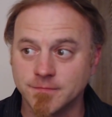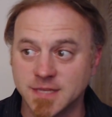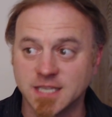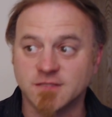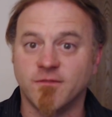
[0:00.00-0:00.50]

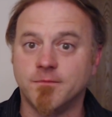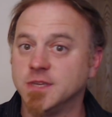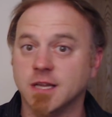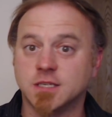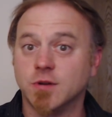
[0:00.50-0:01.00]
This
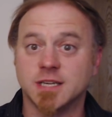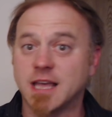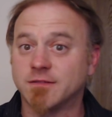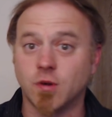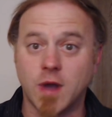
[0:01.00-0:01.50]
is you just
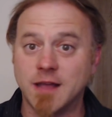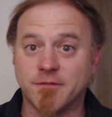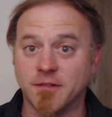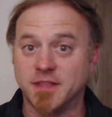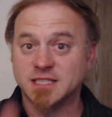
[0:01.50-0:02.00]
have to wait
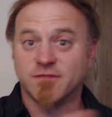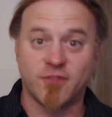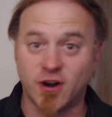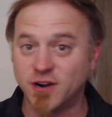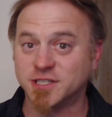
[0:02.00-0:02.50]
for this
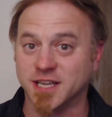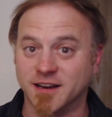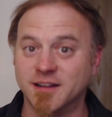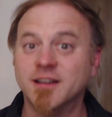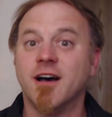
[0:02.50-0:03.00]

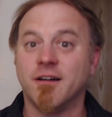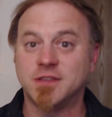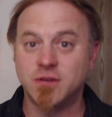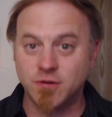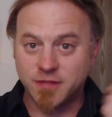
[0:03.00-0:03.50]
version of
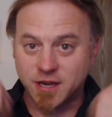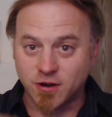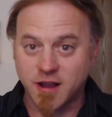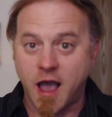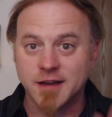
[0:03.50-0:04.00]
you that
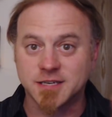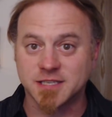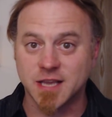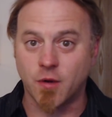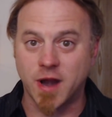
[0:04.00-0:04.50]
you're
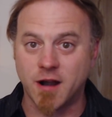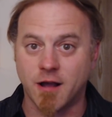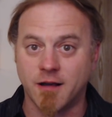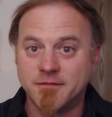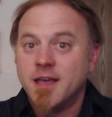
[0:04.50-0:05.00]
consciously aware
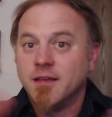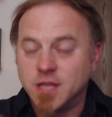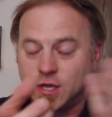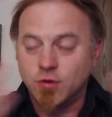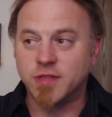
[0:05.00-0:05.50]
of, that
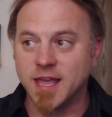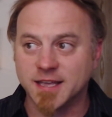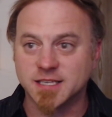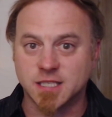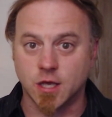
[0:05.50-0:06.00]
you think
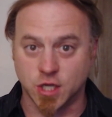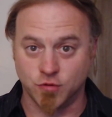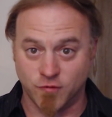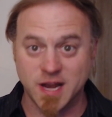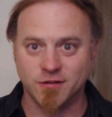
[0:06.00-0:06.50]
is the
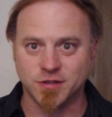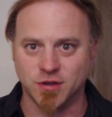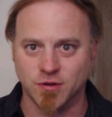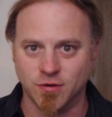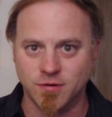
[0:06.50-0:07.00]
real
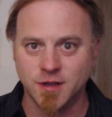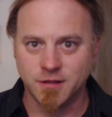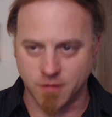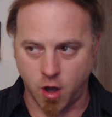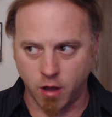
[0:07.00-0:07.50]
you,
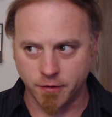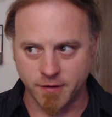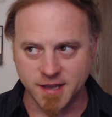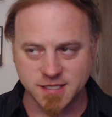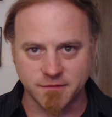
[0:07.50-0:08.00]
the all there
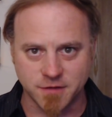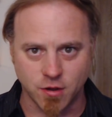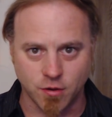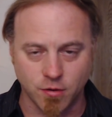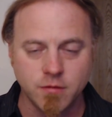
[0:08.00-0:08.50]
is of
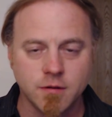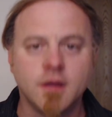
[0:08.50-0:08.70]
you.